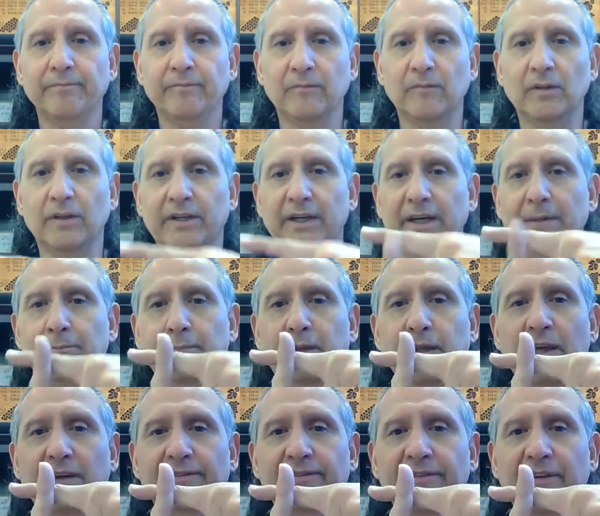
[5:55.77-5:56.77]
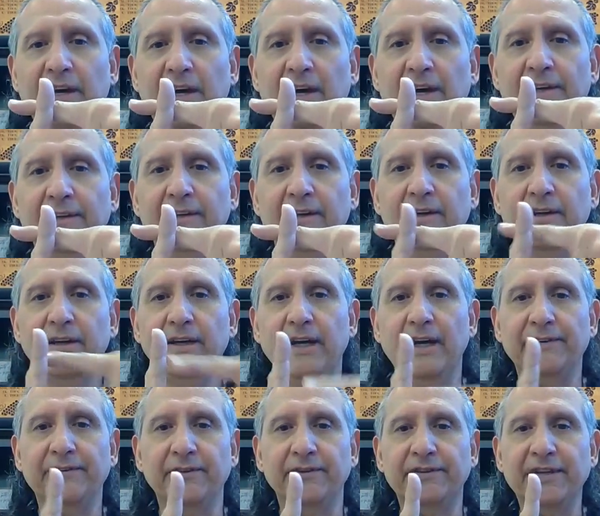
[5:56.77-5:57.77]
okay, plus sign
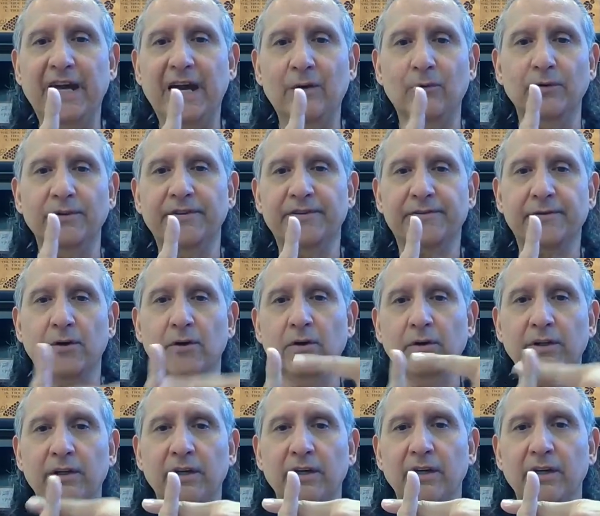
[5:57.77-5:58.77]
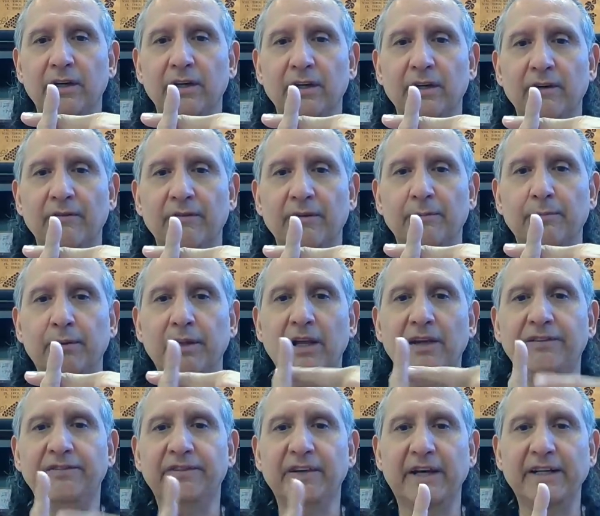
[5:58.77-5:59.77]
at the downward stroke of the
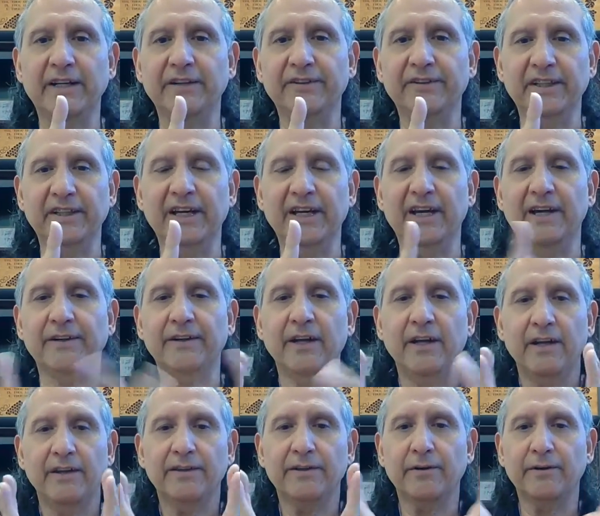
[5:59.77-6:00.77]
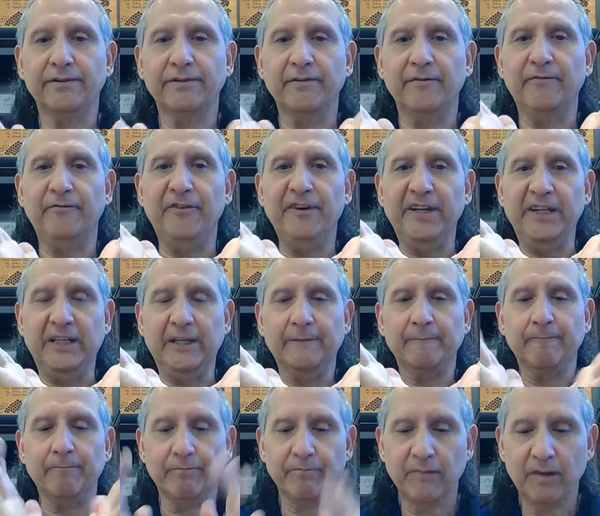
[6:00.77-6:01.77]
plus sign at the end, there is a V.
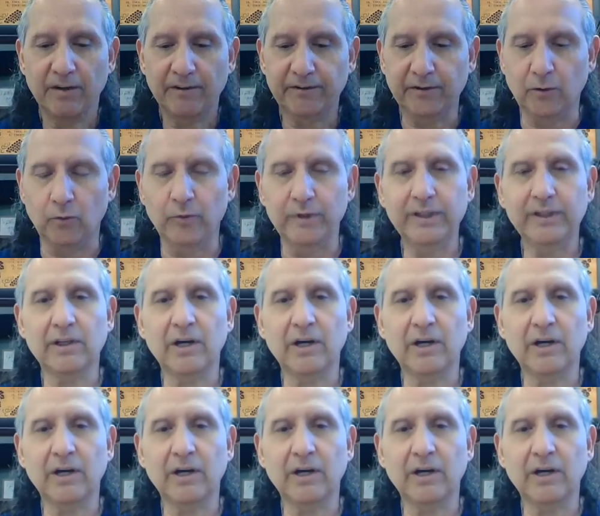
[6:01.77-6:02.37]
So we